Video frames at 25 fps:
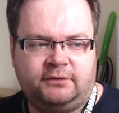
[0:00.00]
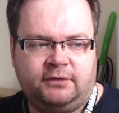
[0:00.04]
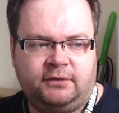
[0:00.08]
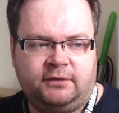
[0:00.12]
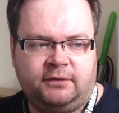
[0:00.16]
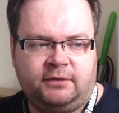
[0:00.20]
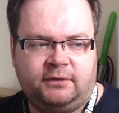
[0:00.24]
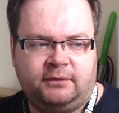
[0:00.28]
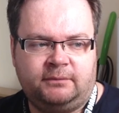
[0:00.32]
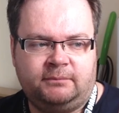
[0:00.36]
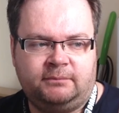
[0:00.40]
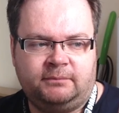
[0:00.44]
you
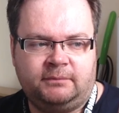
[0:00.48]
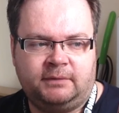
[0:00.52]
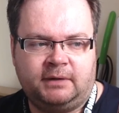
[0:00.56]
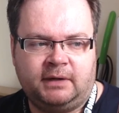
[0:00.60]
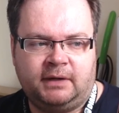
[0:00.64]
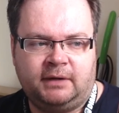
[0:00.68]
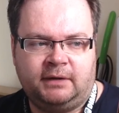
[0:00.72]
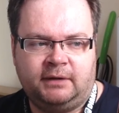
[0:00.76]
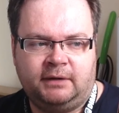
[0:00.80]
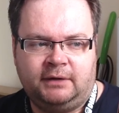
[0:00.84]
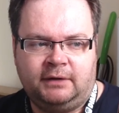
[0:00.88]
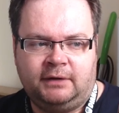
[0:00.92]

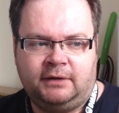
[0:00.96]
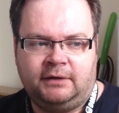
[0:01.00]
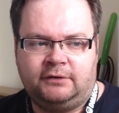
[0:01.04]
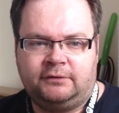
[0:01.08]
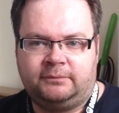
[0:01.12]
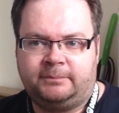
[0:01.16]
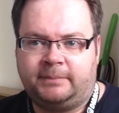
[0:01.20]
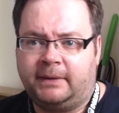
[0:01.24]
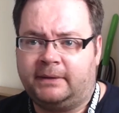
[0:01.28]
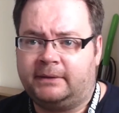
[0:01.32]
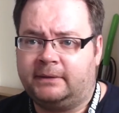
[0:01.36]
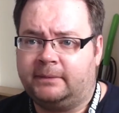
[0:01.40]
can
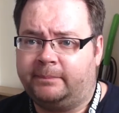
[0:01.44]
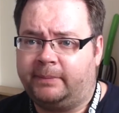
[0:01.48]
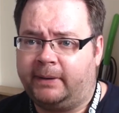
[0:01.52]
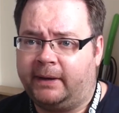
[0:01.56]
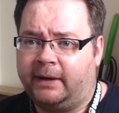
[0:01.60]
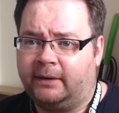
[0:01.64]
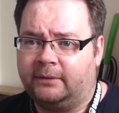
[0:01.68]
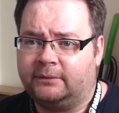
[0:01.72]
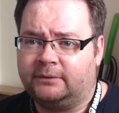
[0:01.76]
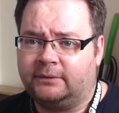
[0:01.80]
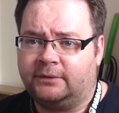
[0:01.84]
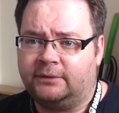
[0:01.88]
spend a
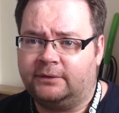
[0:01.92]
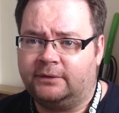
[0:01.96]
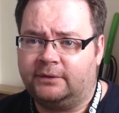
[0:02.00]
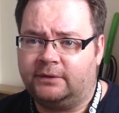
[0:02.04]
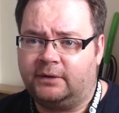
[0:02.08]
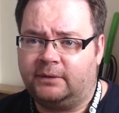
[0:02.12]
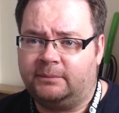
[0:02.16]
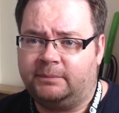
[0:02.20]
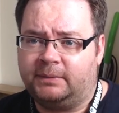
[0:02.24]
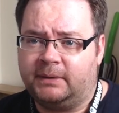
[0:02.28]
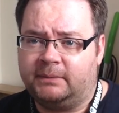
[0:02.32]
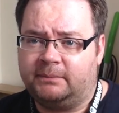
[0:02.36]
pound on that
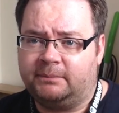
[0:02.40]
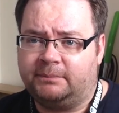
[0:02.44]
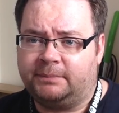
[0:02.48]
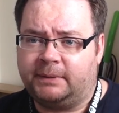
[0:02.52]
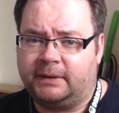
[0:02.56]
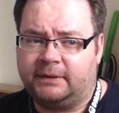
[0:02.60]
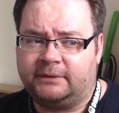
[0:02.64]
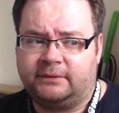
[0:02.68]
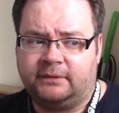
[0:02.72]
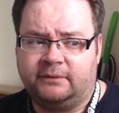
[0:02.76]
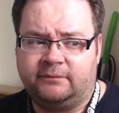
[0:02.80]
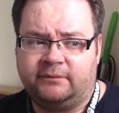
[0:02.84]
are a bit
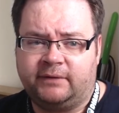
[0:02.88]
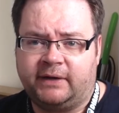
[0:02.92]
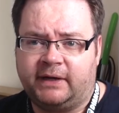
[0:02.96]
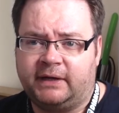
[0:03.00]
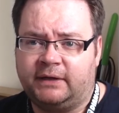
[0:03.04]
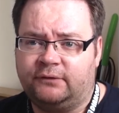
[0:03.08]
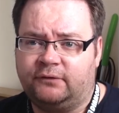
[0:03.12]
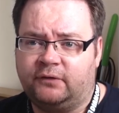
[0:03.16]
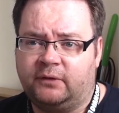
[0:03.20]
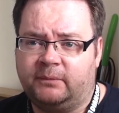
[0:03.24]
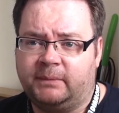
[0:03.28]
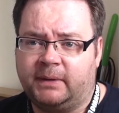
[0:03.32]
better
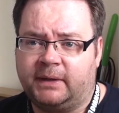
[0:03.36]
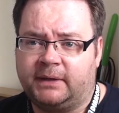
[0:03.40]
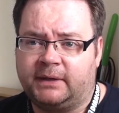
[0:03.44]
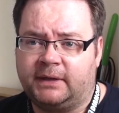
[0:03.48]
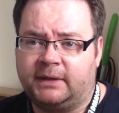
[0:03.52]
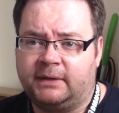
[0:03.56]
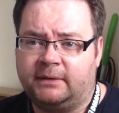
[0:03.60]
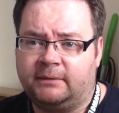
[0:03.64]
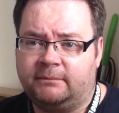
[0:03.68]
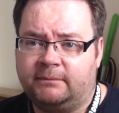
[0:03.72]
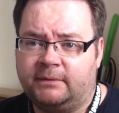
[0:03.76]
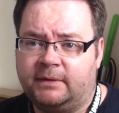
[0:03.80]
value for
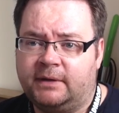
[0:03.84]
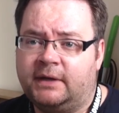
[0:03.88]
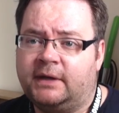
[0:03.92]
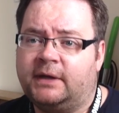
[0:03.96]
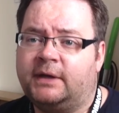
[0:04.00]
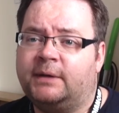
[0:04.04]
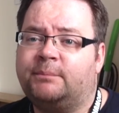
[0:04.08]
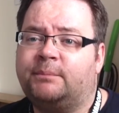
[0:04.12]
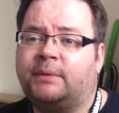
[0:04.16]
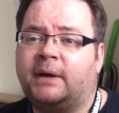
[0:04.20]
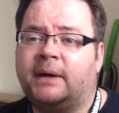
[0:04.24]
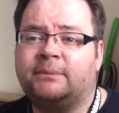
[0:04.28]
money.
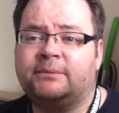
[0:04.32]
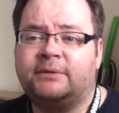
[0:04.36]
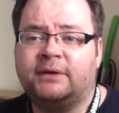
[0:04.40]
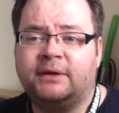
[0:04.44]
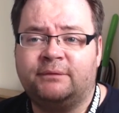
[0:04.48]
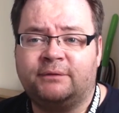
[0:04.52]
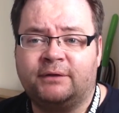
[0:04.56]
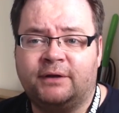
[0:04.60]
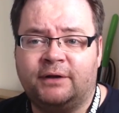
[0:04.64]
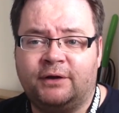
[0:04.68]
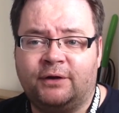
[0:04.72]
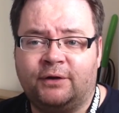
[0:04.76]
Perhaps
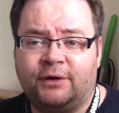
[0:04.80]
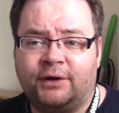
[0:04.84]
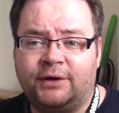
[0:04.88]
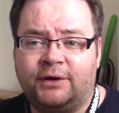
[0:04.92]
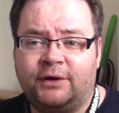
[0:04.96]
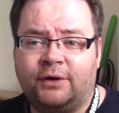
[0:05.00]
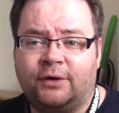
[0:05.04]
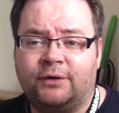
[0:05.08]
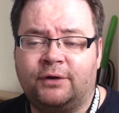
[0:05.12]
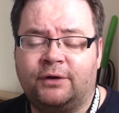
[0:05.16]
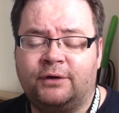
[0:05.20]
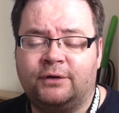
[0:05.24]
even a line
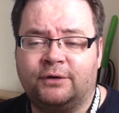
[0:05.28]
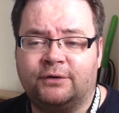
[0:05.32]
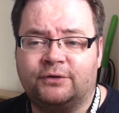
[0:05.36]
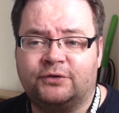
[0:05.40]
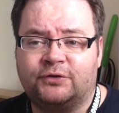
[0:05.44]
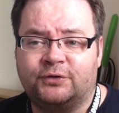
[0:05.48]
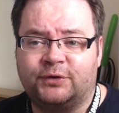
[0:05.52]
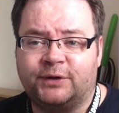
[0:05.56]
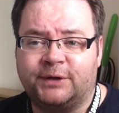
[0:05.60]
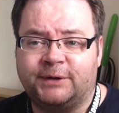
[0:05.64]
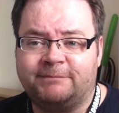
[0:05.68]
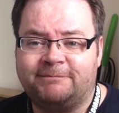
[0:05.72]
on the
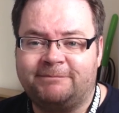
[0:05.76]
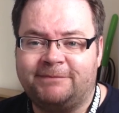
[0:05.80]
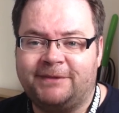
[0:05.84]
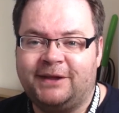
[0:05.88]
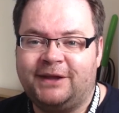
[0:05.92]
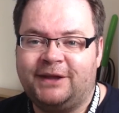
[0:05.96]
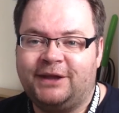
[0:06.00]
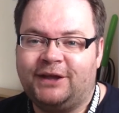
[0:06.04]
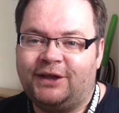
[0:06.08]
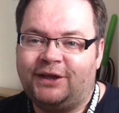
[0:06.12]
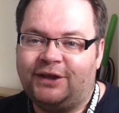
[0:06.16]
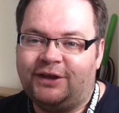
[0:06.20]
lottery.
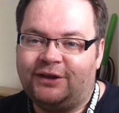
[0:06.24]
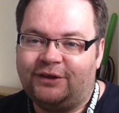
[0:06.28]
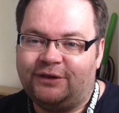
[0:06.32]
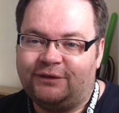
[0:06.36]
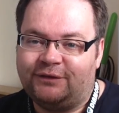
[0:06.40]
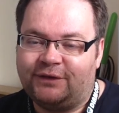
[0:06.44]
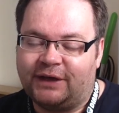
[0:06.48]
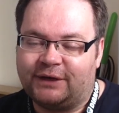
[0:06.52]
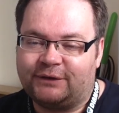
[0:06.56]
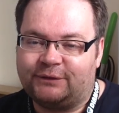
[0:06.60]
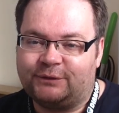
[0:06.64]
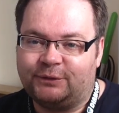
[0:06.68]

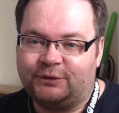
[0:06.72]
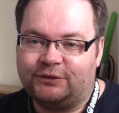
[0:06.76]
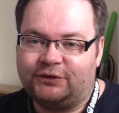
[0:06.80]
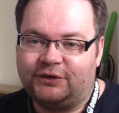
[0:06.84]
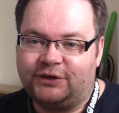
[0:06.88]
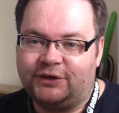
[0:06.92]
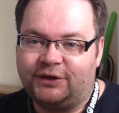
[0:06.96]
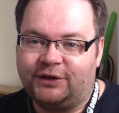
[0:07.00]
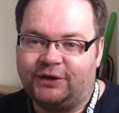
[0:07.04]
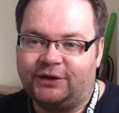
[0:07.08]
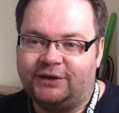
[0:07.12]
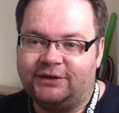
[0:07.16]
Thanks for watching,
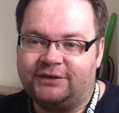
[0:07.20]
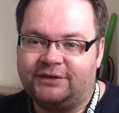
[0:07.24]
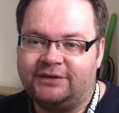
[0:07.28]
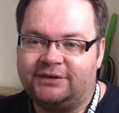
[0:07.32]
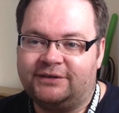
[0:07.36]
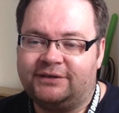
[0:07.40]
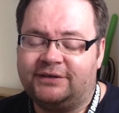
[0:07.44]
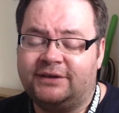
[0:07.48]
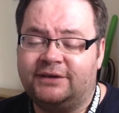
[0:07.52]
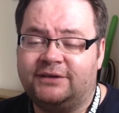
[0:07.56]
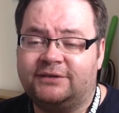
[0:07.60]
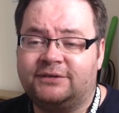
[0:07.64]
guys.
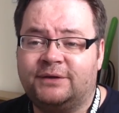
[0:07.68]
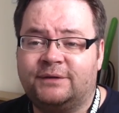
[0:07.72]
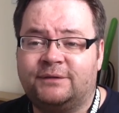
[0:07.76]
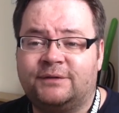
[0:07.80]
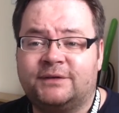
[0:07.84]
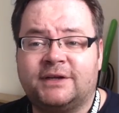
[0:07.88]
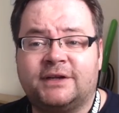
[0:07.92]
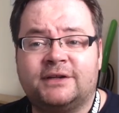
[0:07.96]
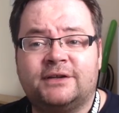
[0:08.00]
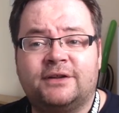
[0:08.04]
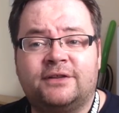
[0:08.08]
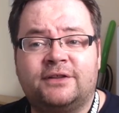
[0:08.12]
See you soon for
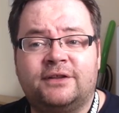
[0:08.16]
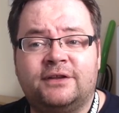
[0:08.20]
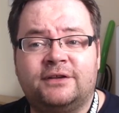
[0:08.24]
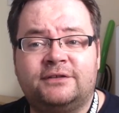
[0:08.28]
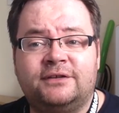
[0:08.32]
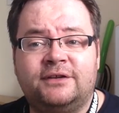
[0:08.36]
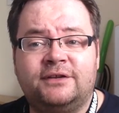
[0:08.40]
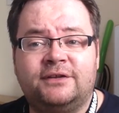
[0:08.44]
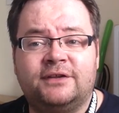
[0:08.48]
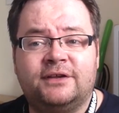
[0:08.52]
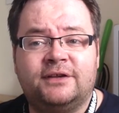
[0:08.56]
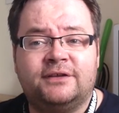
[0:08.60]
another
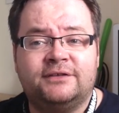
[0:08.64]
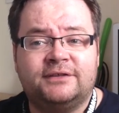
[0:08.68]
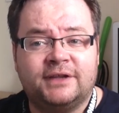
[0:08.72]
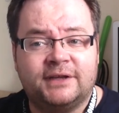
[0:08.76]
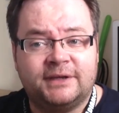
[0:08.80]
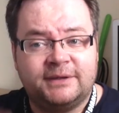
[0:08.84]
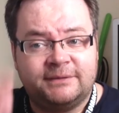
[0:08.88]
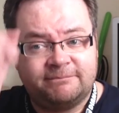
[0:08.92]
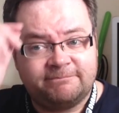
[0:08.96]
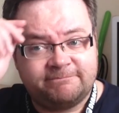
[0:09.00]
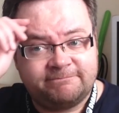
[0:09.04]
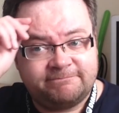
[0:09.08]
Thirsty
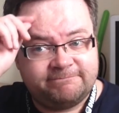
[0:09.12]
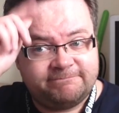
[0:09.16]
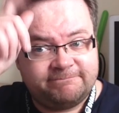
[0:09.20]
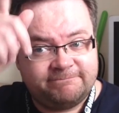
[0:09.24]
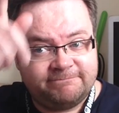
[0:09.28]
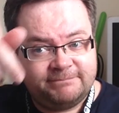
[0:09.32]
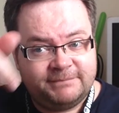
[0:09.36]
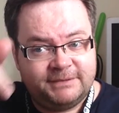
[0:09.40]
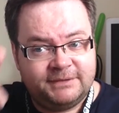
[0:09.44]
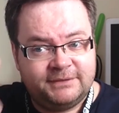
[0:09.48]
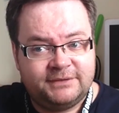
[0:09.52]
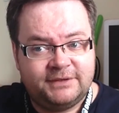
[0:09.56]
Thursday.
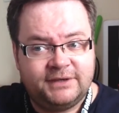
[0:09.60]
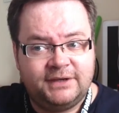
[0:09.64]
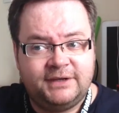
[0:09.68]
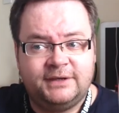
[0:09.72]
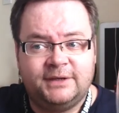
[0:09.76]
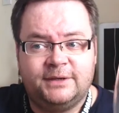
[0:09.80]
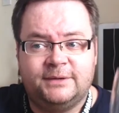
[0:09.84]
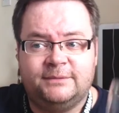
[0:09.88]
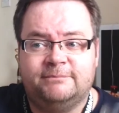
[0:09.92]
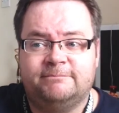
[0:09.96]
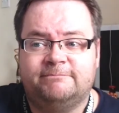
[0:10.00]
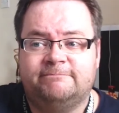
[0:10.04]
Be seeing you.